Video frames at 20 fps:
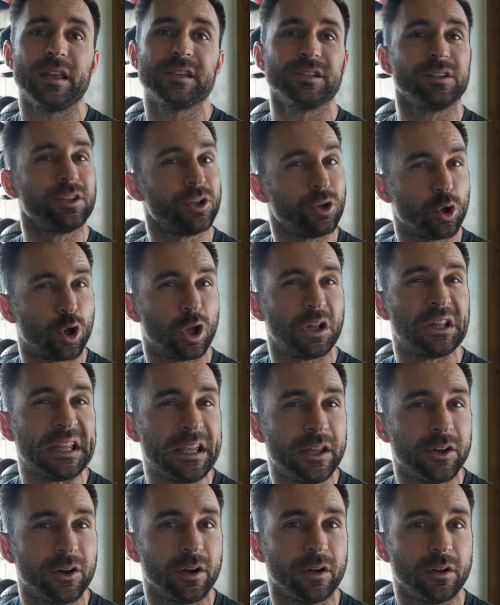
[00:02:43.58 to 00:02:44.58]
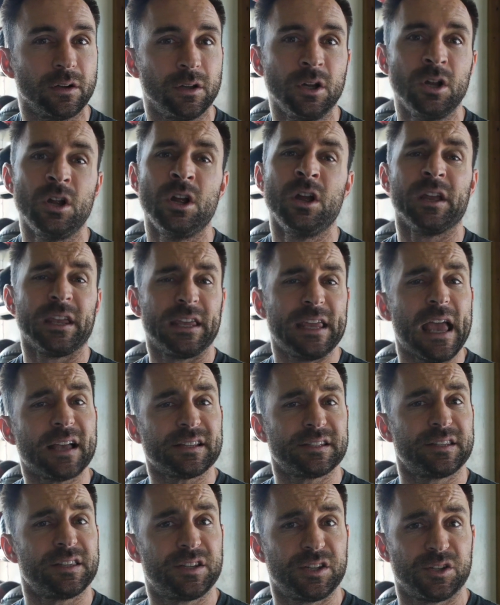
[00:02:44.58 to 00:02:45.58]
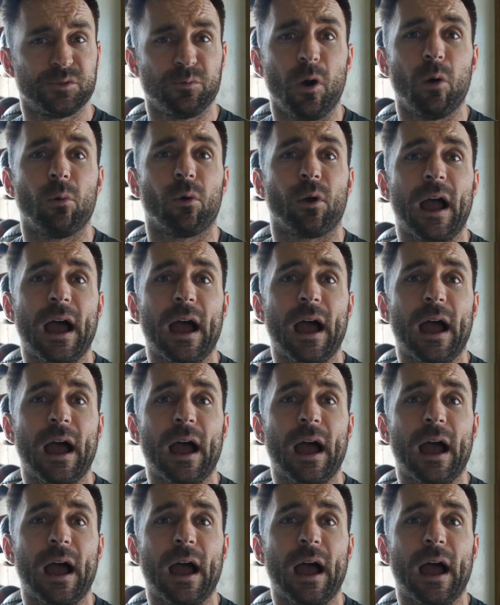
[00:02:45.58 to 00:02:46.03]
is a little cleaner. Yes, this is what we're